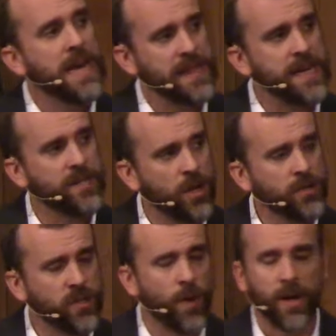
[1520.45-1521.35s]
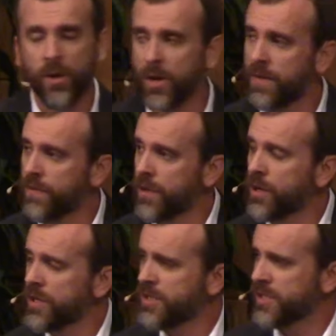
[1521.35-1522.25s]
then he's also on hook for the
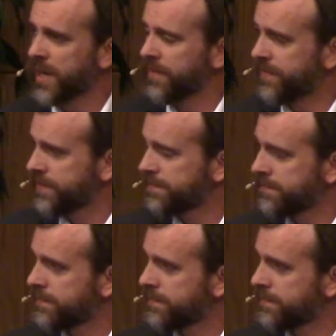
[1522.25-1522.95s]
good stuff.